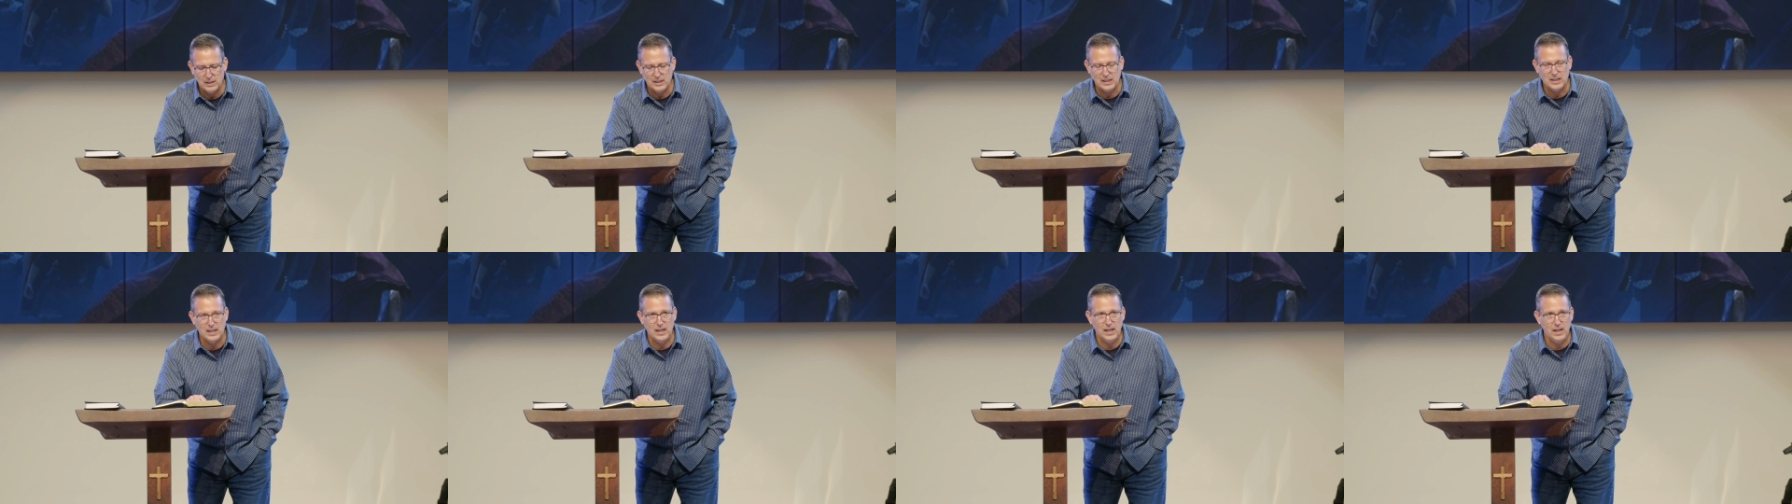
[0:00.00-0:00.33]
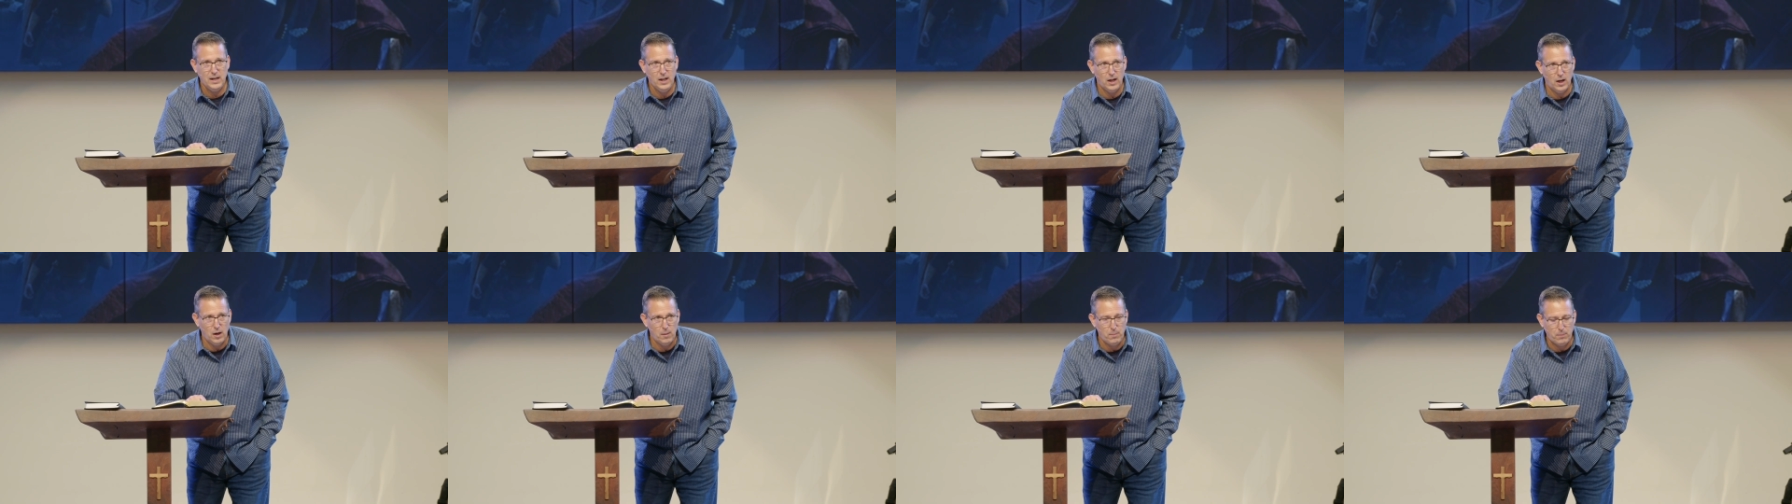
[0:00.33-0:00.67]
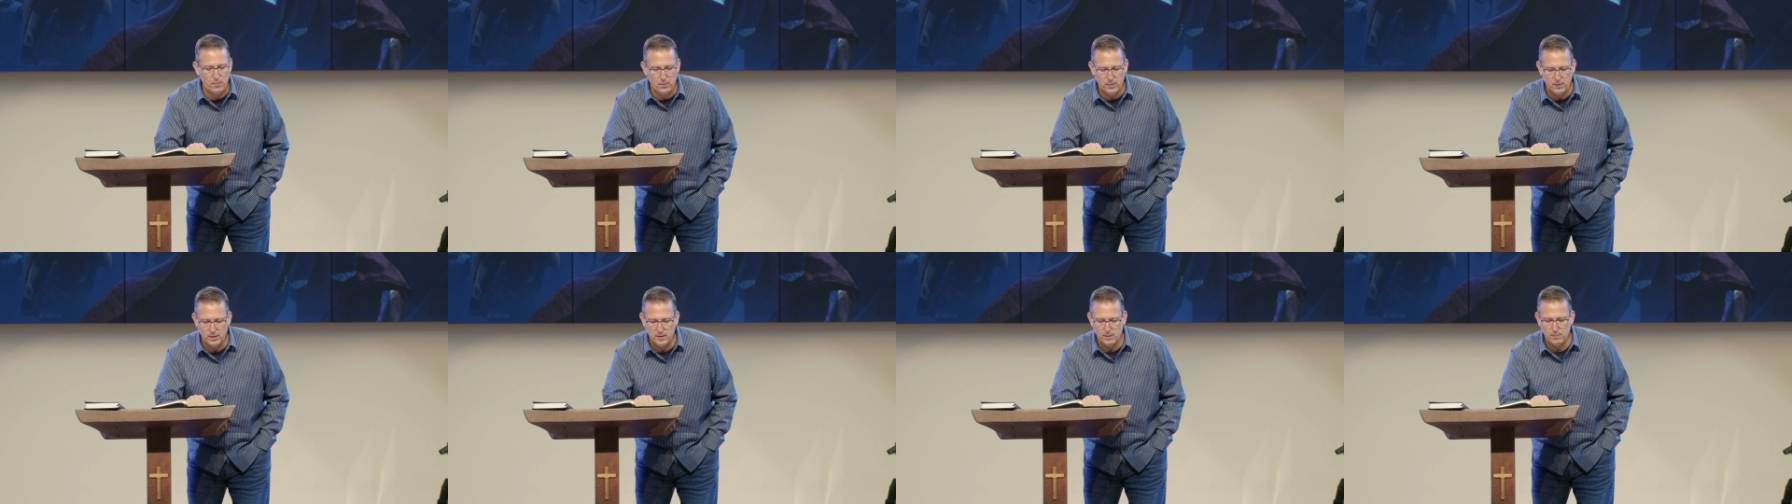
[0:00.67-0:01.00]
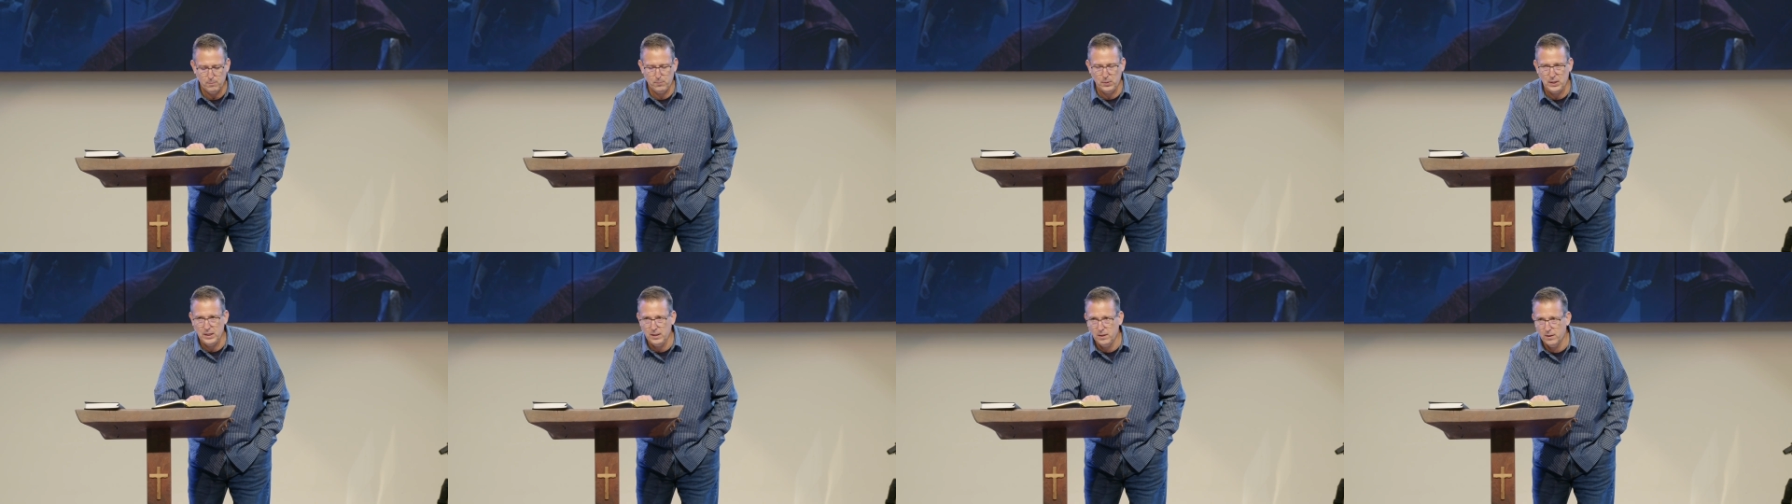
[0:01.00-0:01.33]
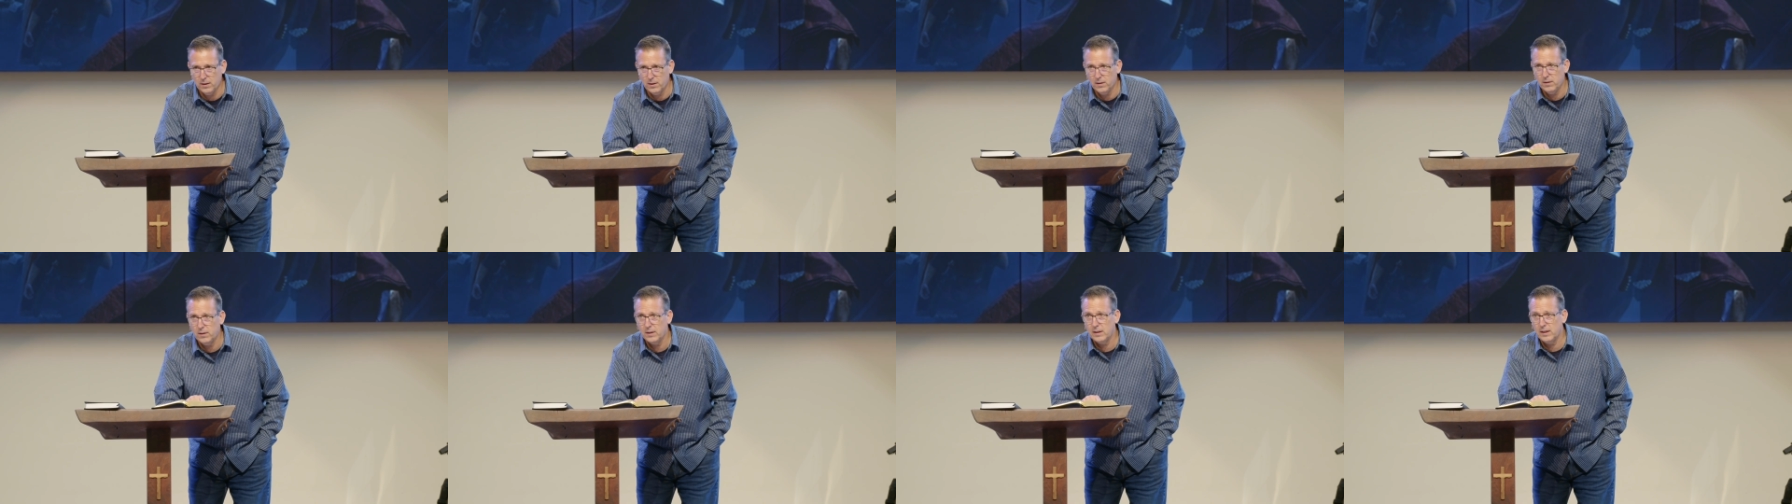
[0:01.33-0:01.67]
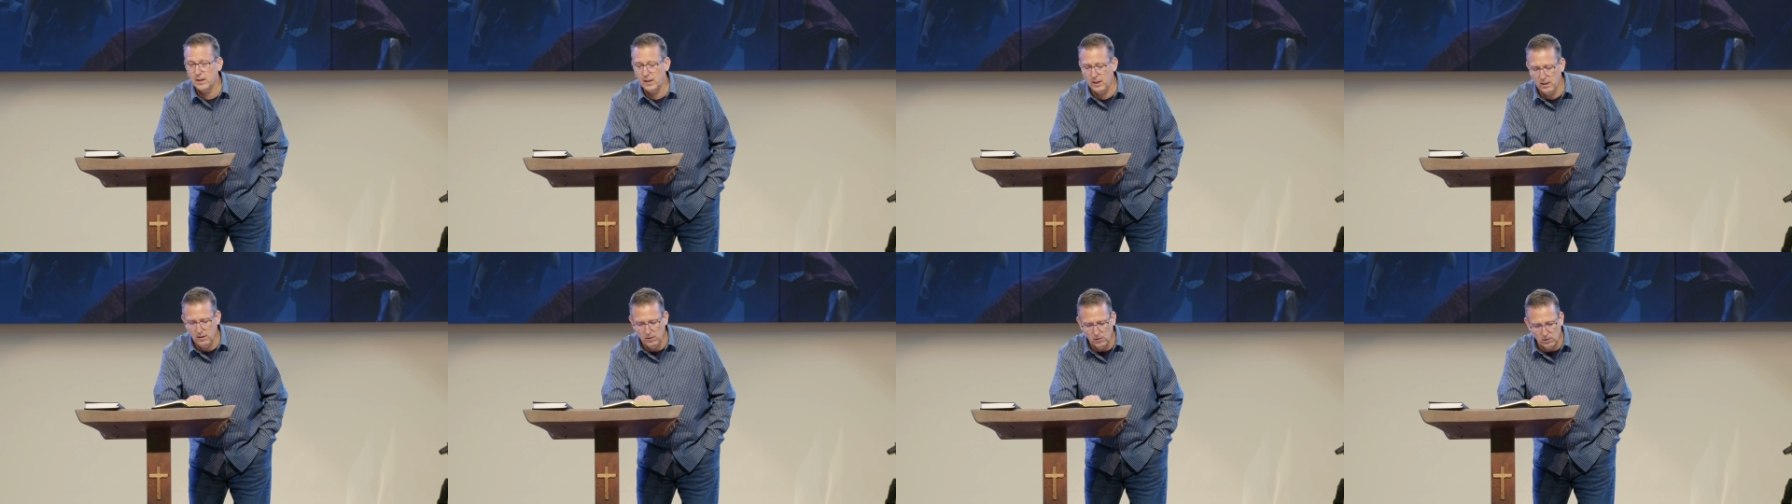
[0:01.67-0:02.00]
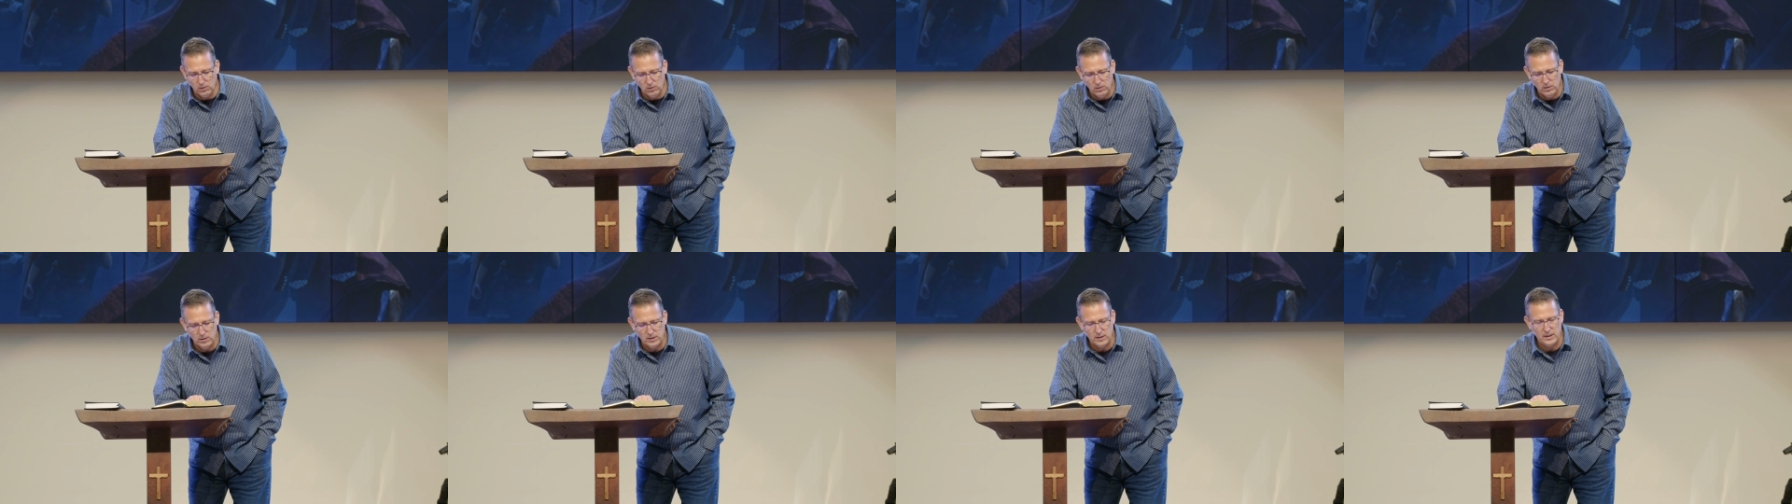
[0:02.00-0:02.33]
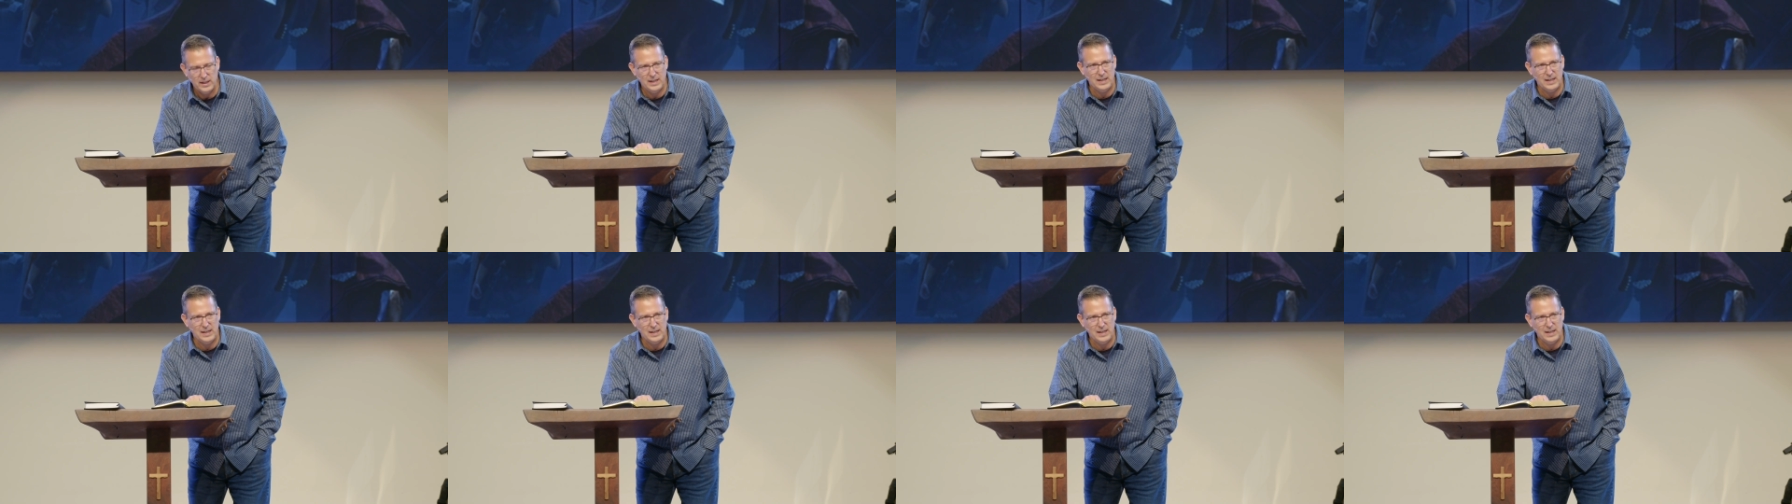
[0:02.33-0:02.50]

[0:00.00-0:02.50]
Get up, Peter, kill, and